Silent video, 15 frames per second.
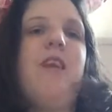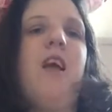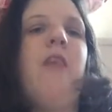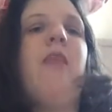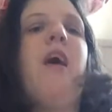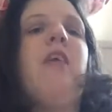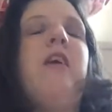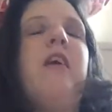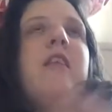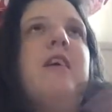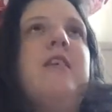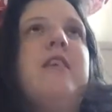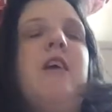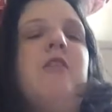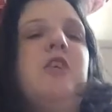and I think
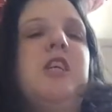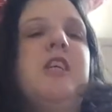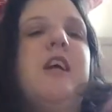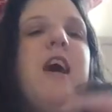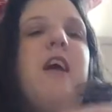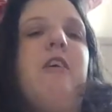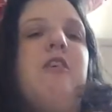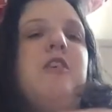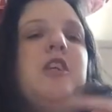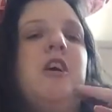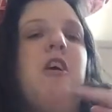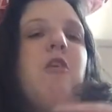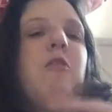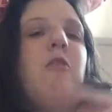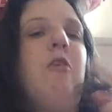that's how she died because she
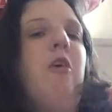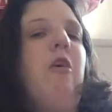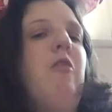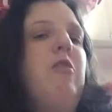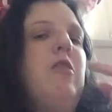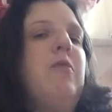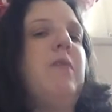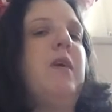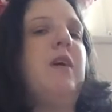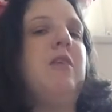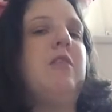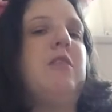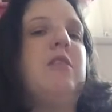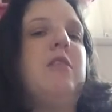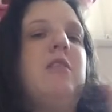got run over
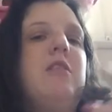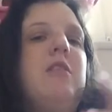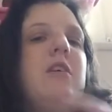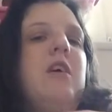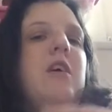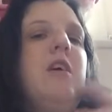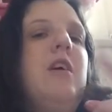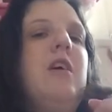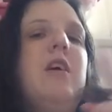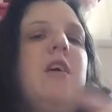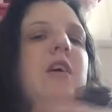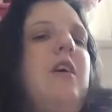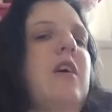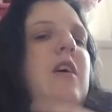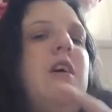because
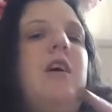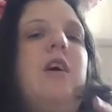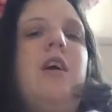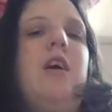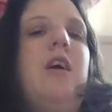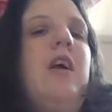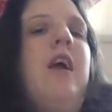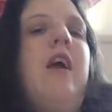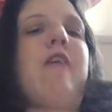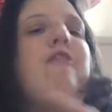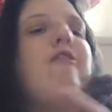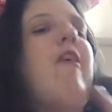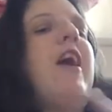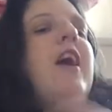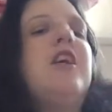it
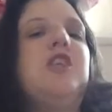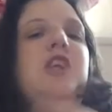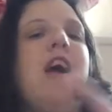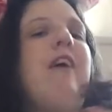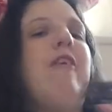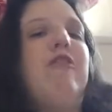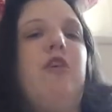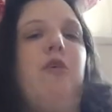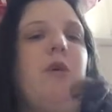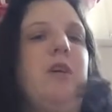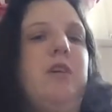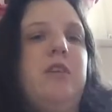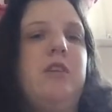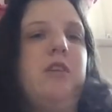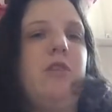affects you
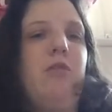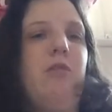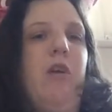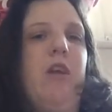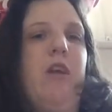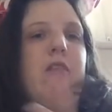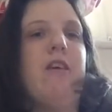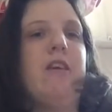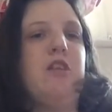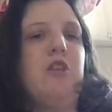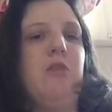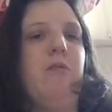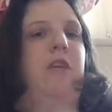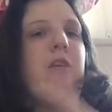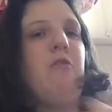afterwards when you've had
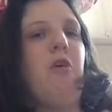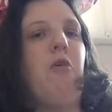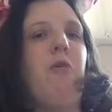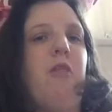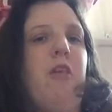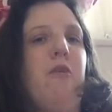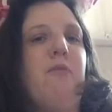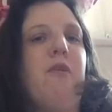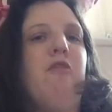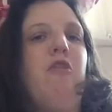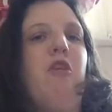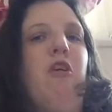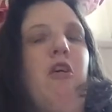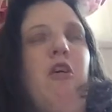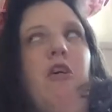something wrong with you
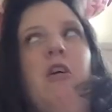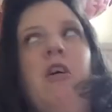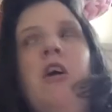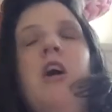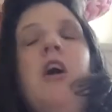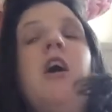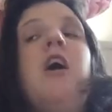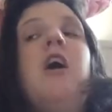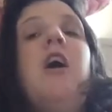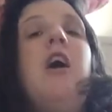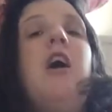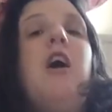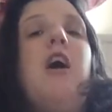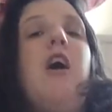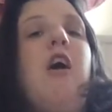before.
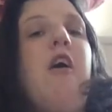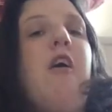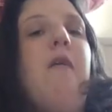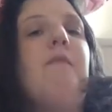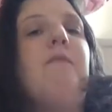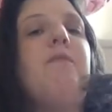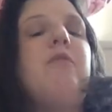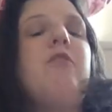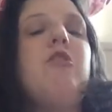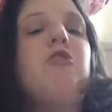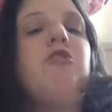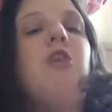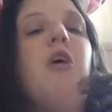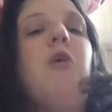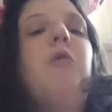Um,
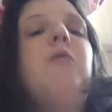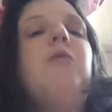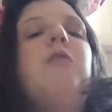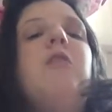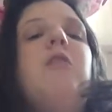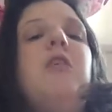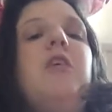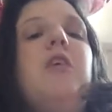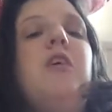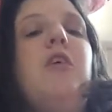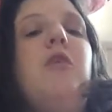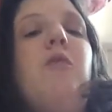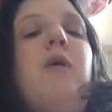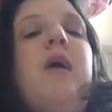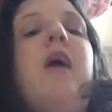so
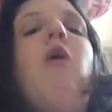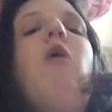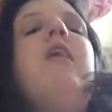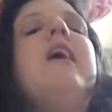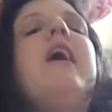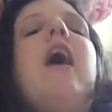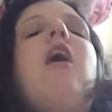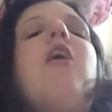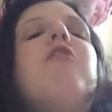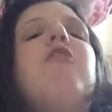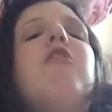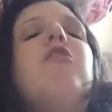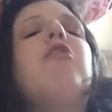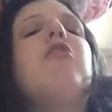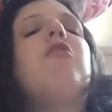we only get her
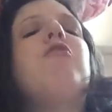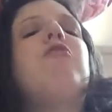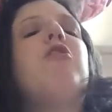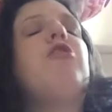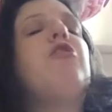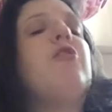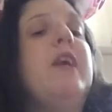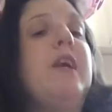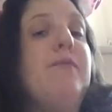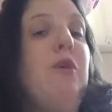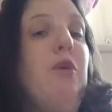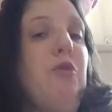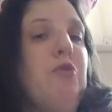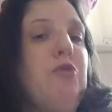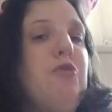for th- for three
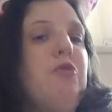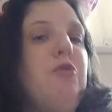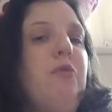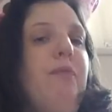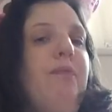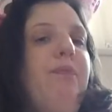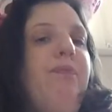months